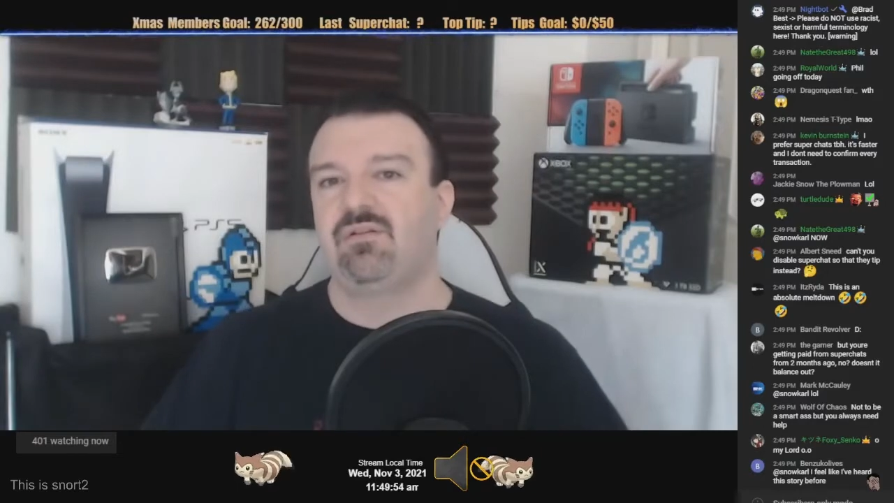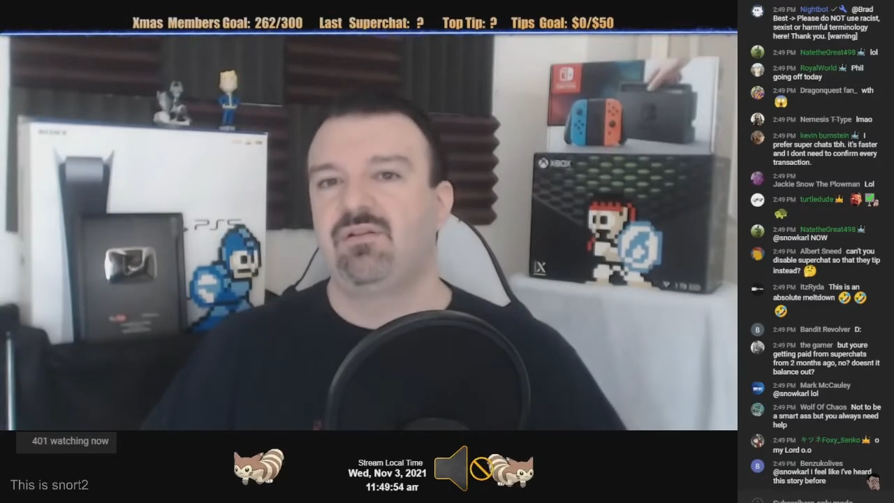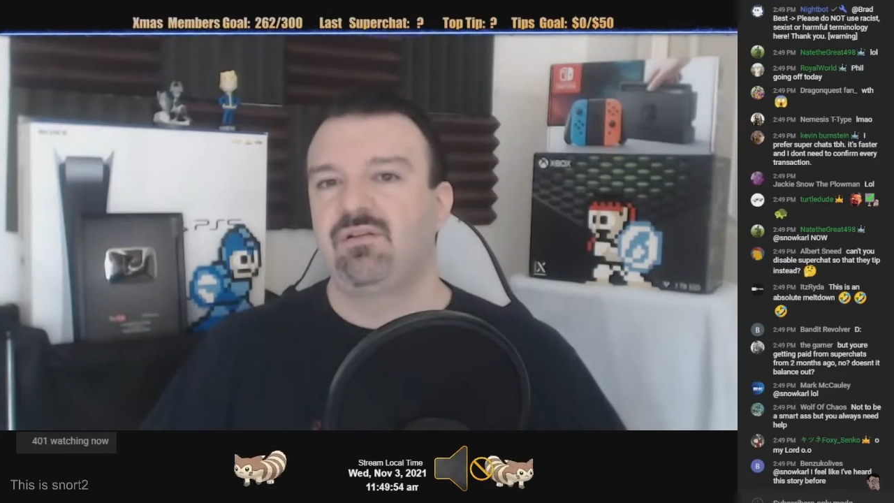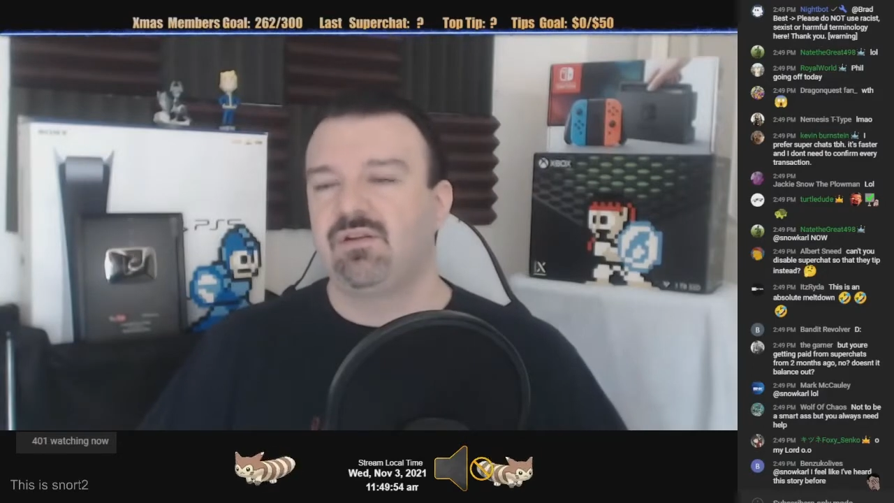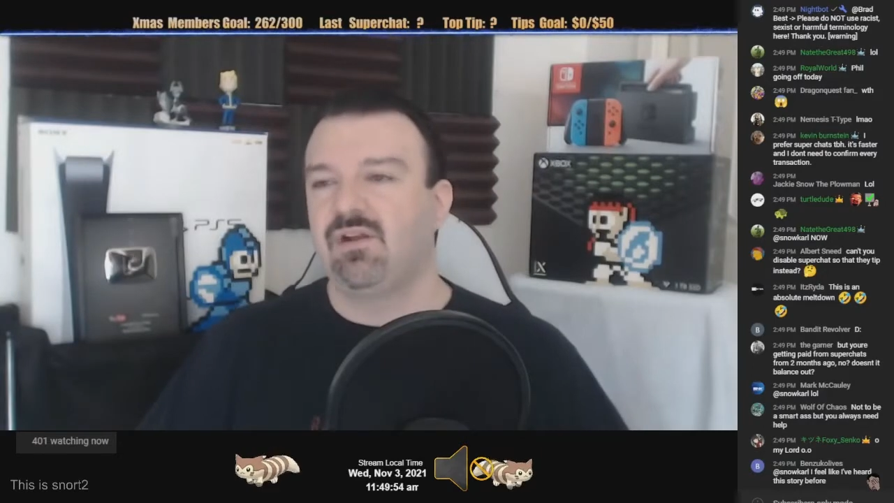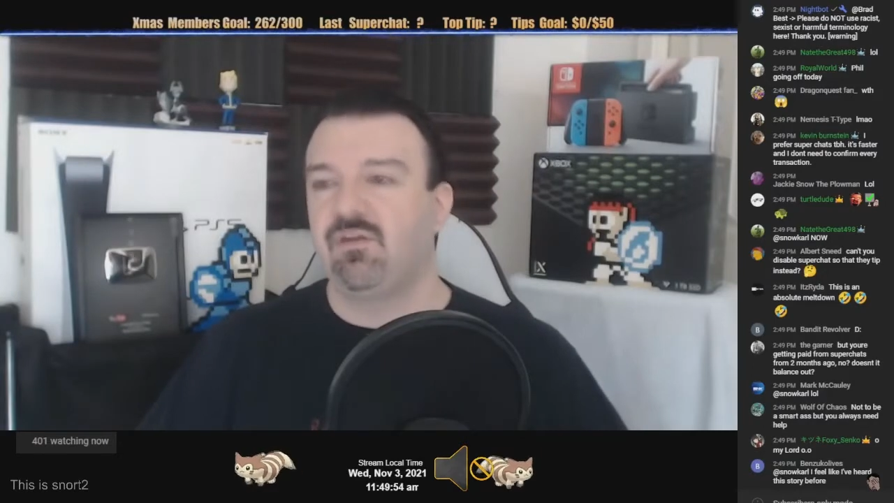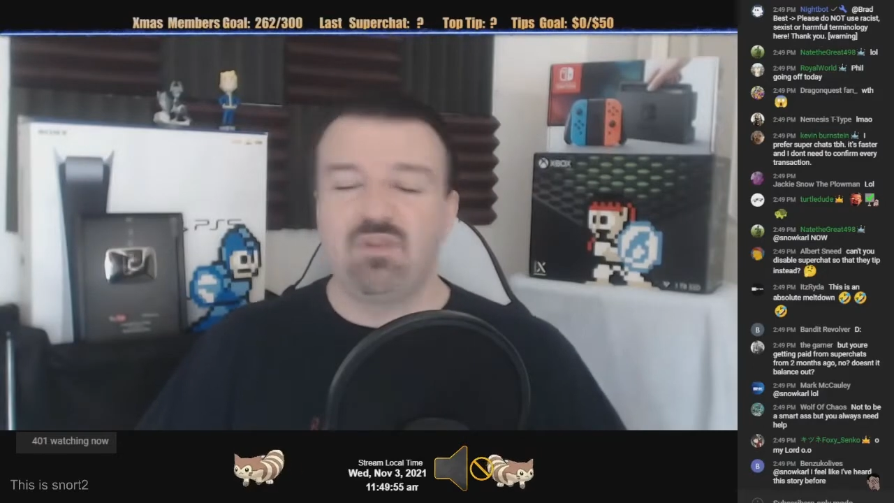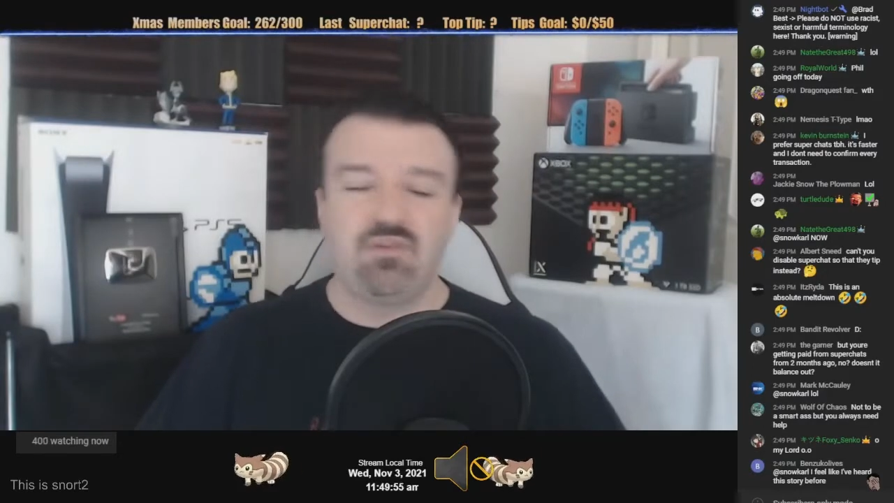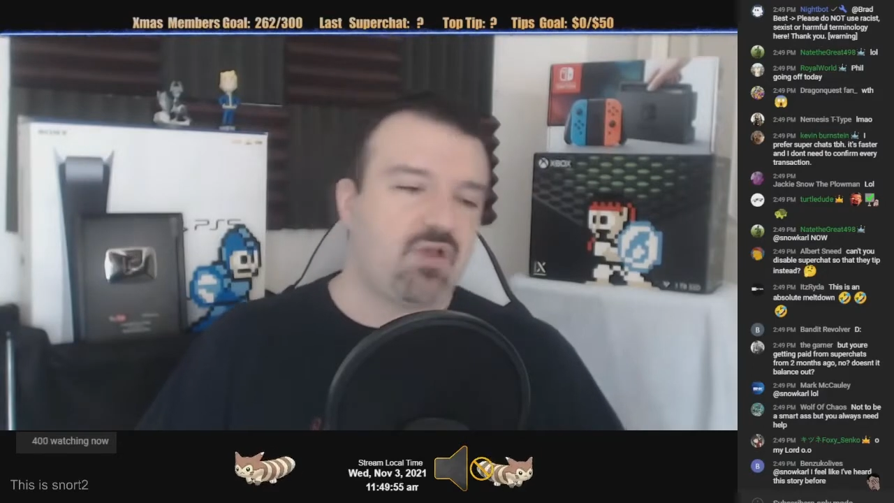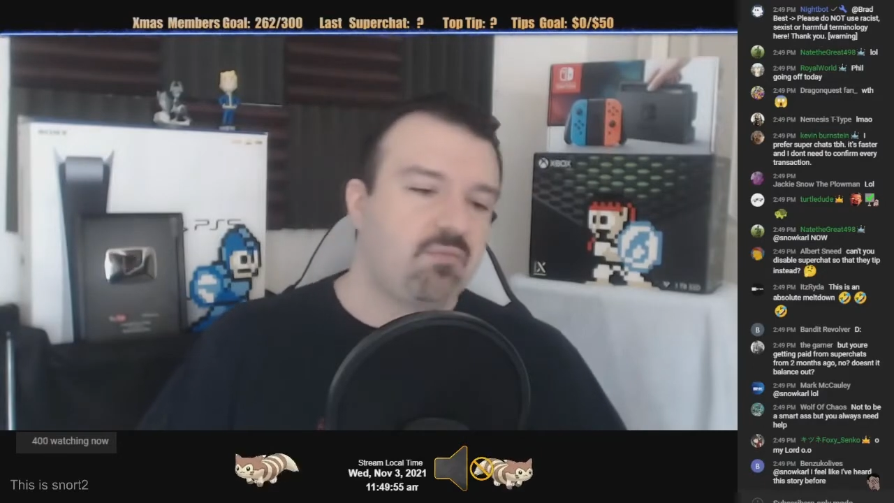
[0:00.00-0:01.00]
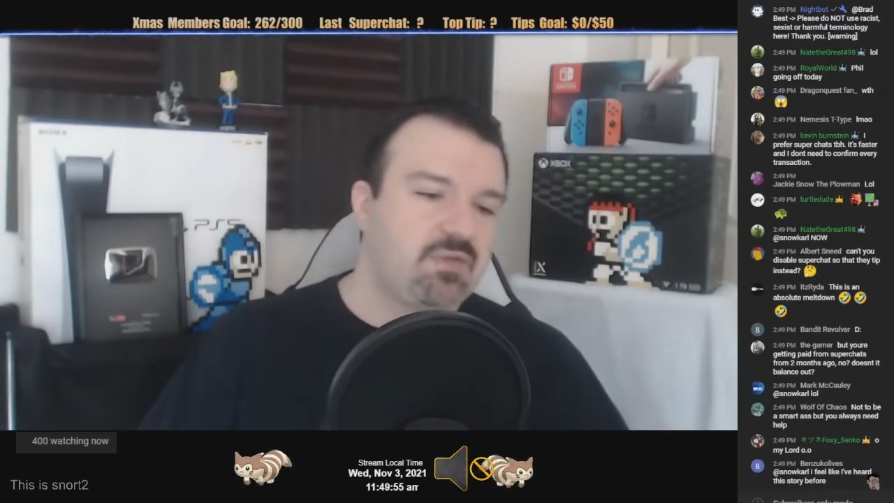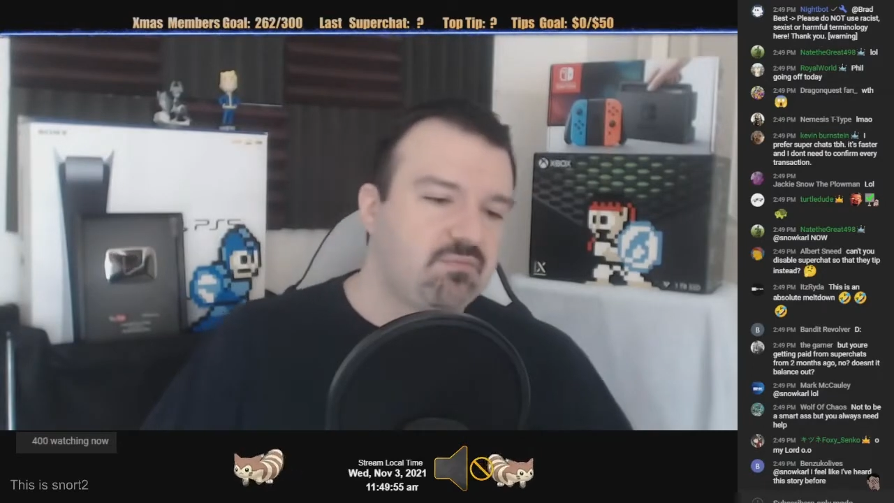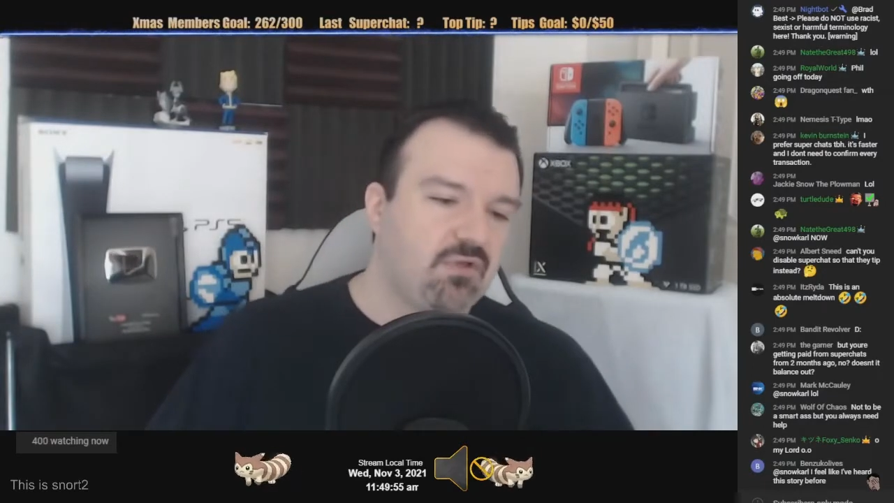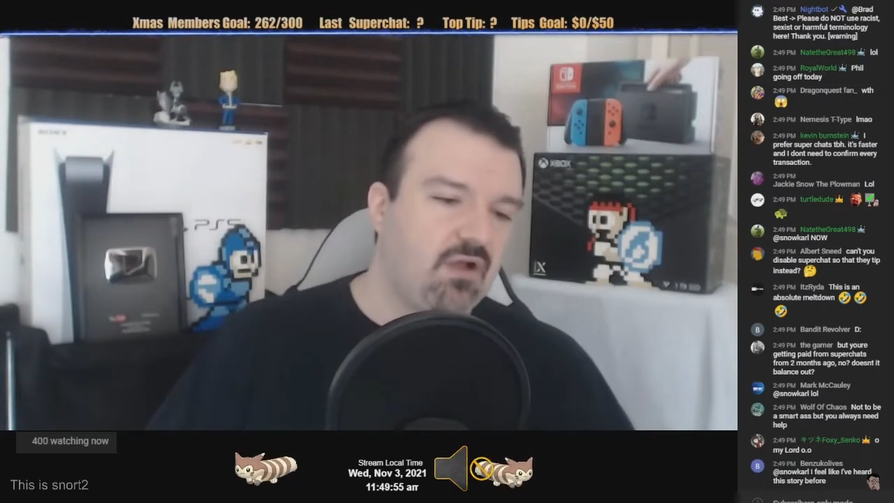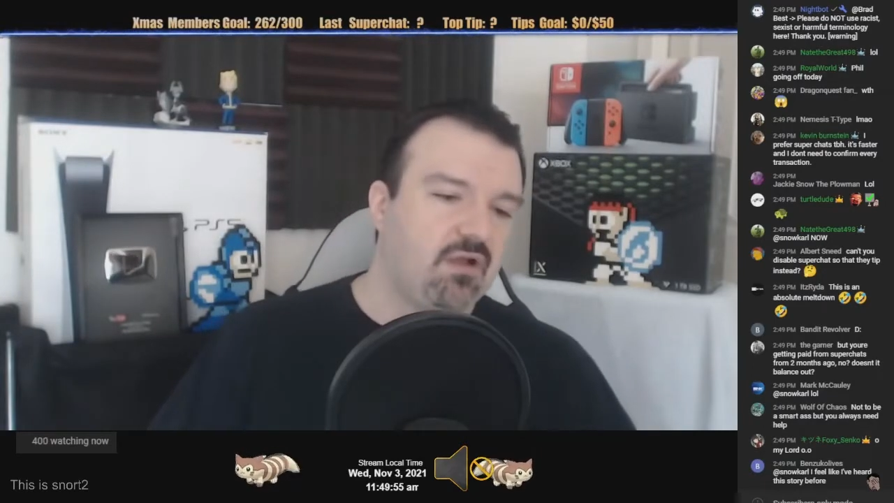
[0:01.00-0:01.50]
You know, but this is how
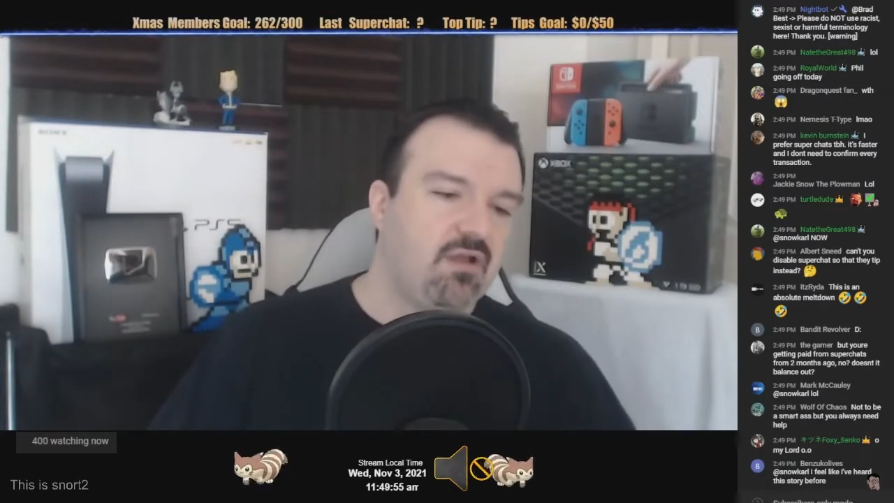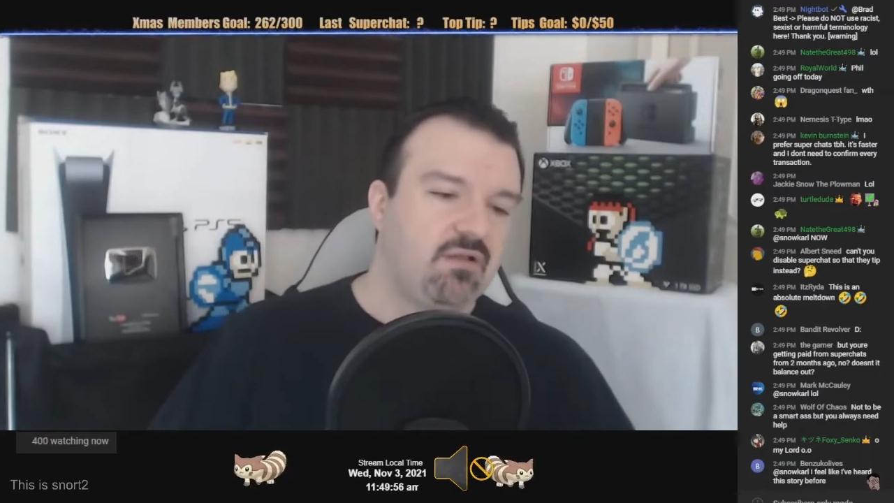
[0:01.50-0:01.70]
people are.